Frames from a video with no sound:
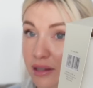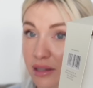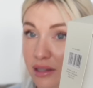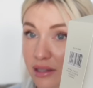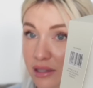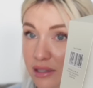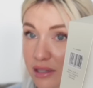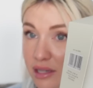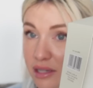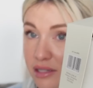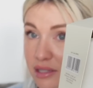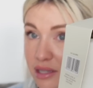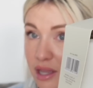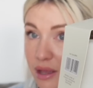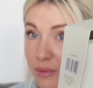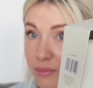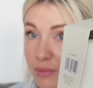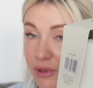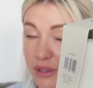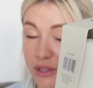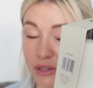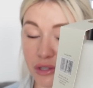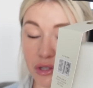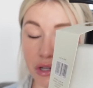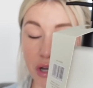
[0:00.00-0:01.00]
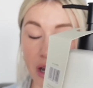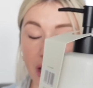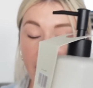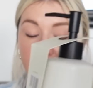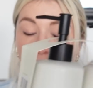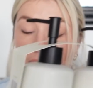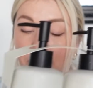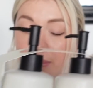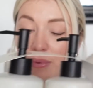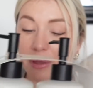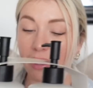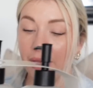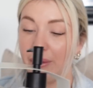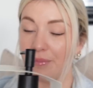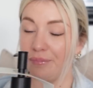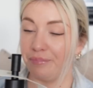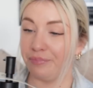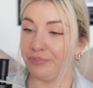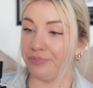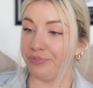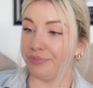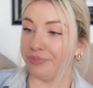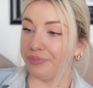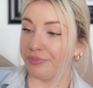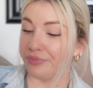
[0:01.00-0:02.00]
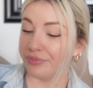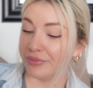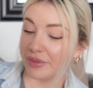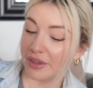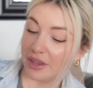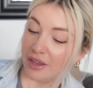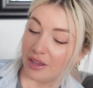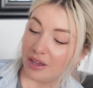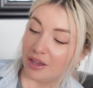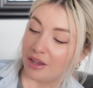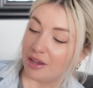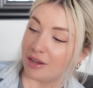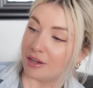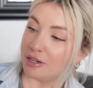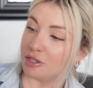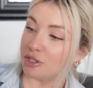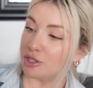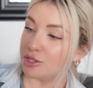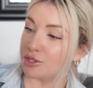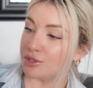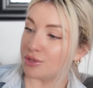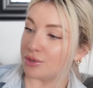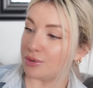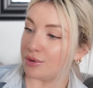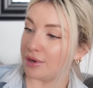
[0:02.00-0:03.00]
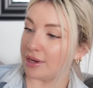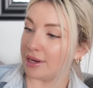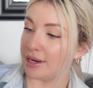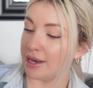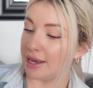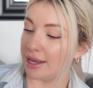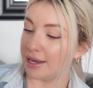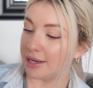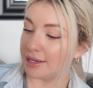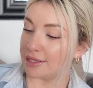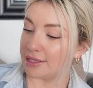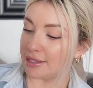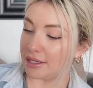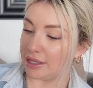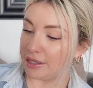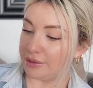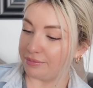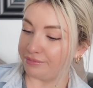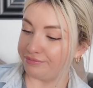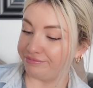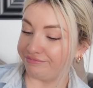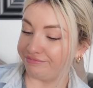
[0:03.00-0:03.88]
It does come with a tray, but I just saw it and liked it.